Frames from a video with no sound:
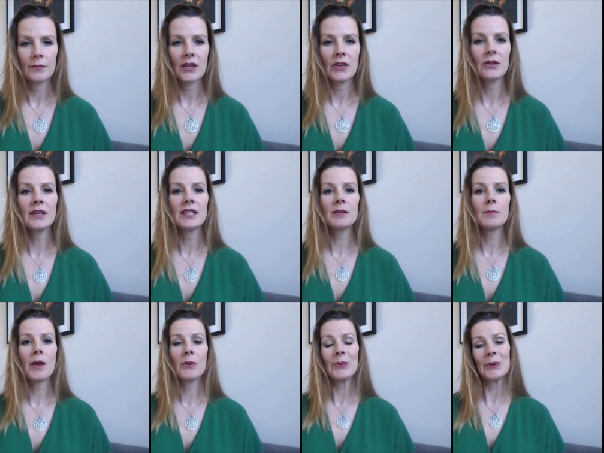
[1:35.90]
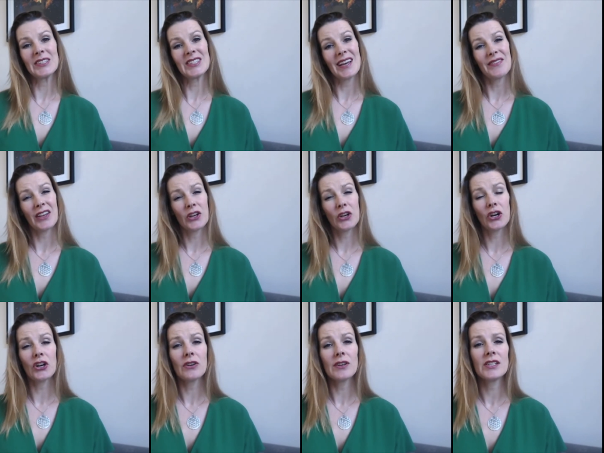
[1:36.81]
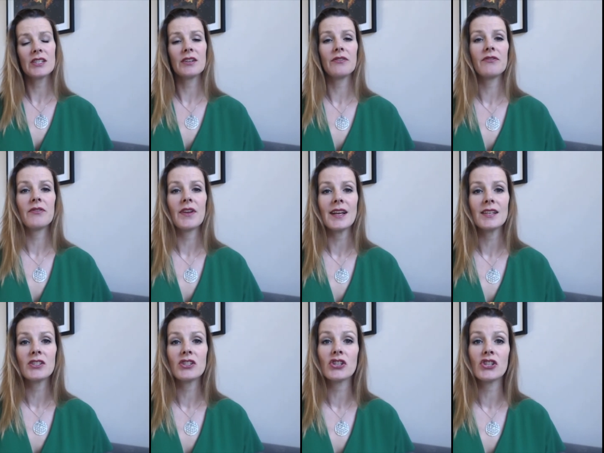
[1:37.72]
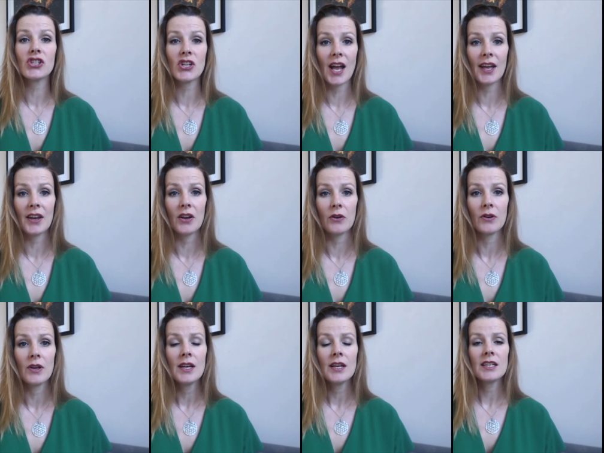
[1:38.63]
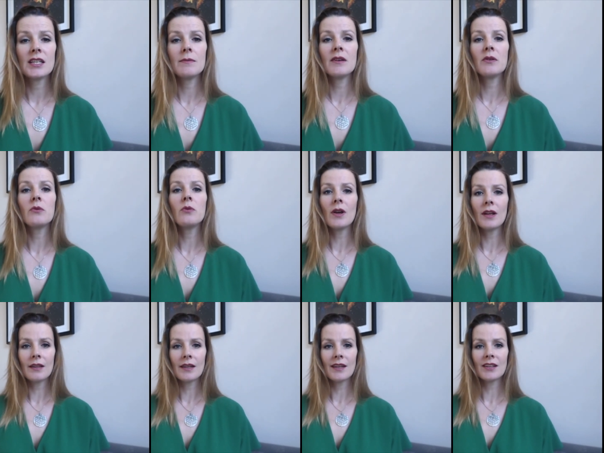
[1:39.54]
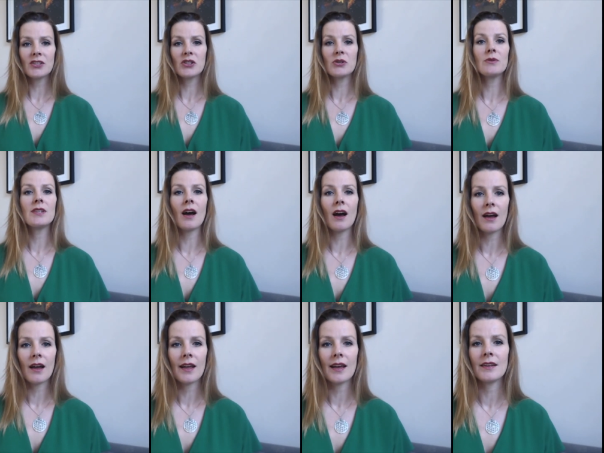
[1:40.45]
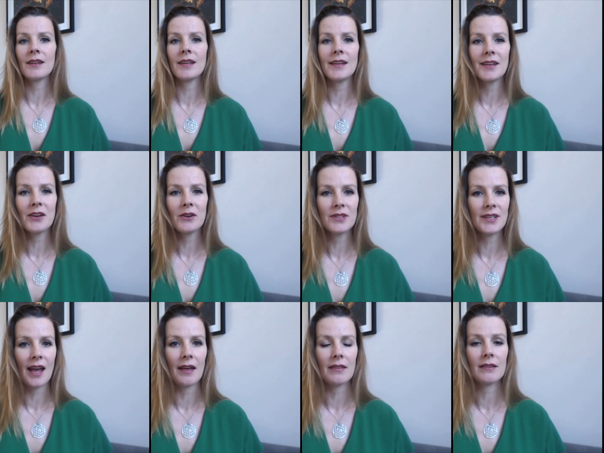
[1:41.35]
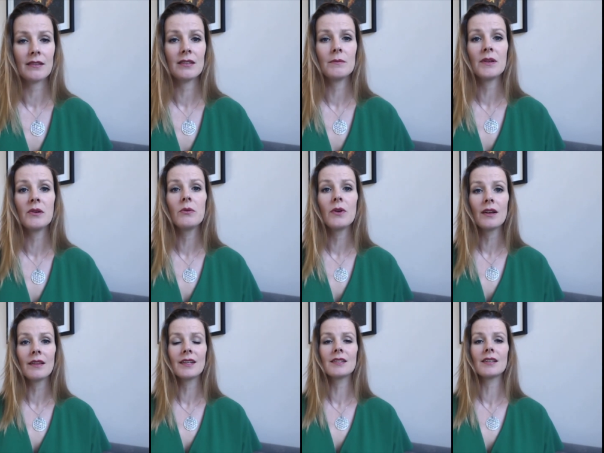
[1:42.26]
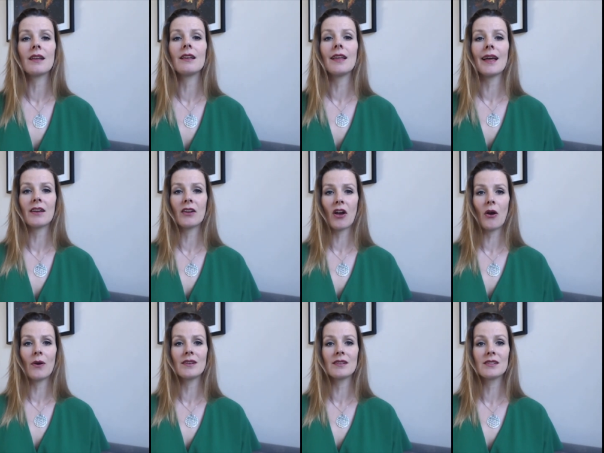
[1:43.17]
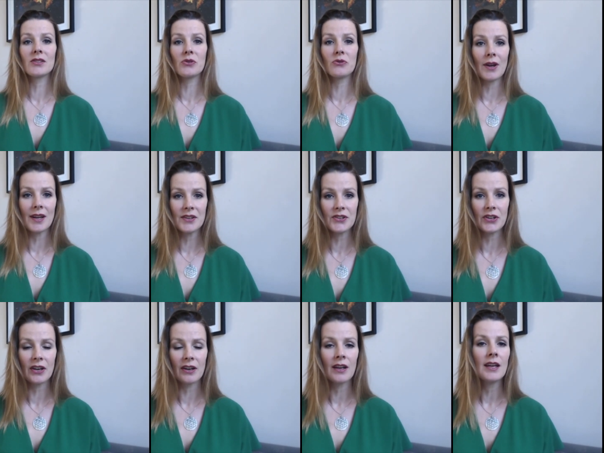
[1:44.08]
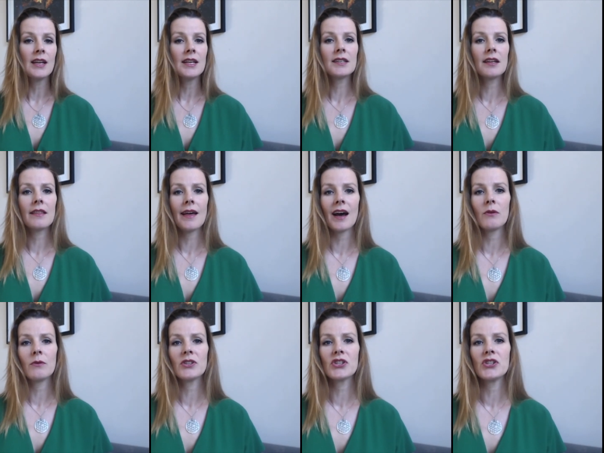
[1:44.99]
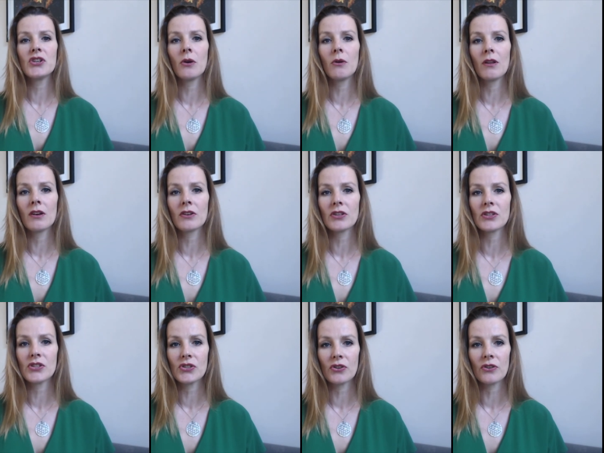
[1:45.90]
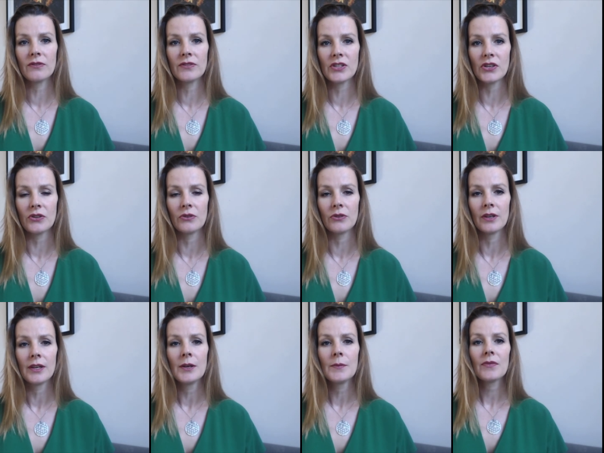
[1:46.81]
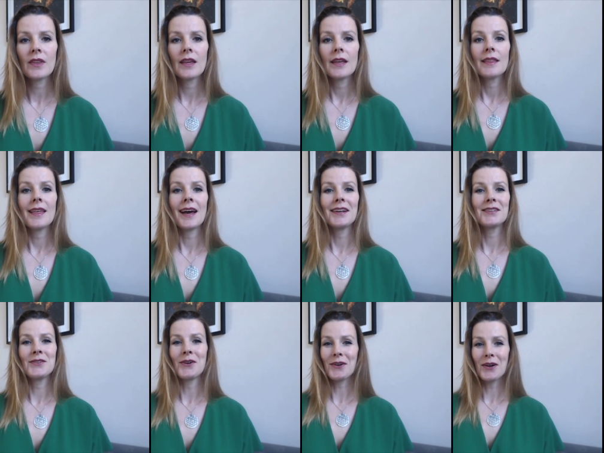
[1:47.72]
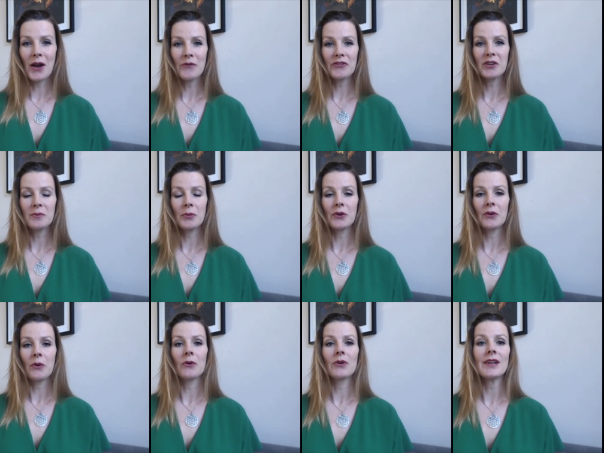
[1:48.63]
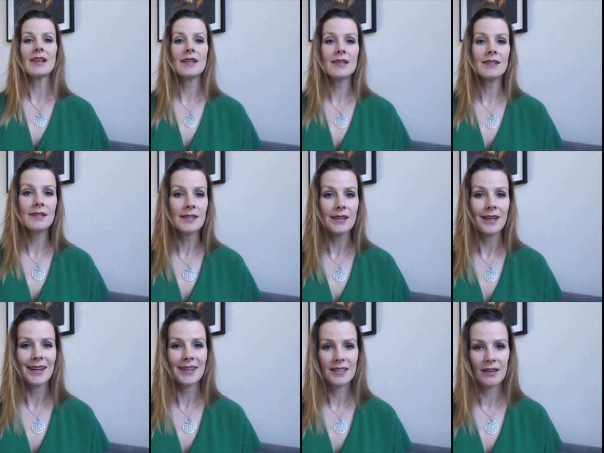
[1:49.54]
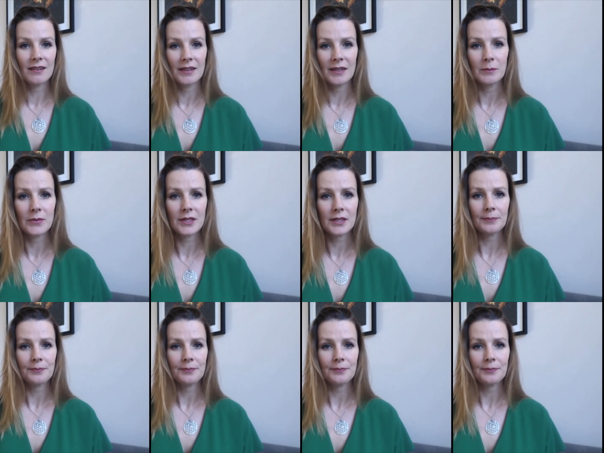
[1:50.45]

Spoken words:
You need to be able to have the courage to face your shadow, to be willing to die an ego death, to be willing to let go and surrender to that which no longer serves you. That is not comfortable or easy at times.